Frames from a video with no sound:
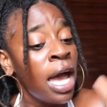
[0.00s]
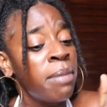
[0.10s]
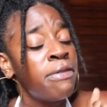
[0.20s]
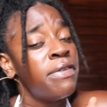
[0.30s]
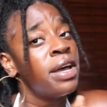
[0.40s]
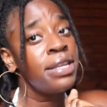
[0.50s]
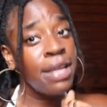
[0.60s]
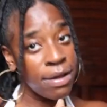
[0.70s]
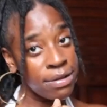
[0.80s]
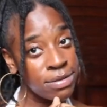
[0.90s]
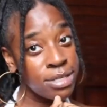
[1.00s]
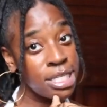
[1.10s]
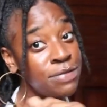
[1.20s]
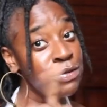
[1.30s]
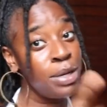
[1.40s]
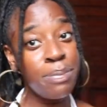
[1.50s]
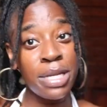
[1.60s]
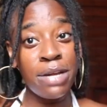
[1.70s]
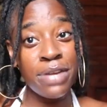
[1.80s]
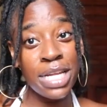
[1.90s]
I'm gonna find out, because if you ain't
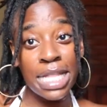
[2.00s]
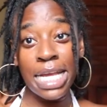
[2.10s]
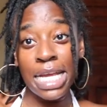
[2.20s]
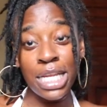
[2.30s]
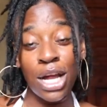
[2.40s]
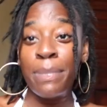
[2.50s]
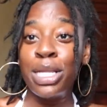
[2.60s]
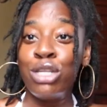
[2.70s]
put everything in there, I'm gonna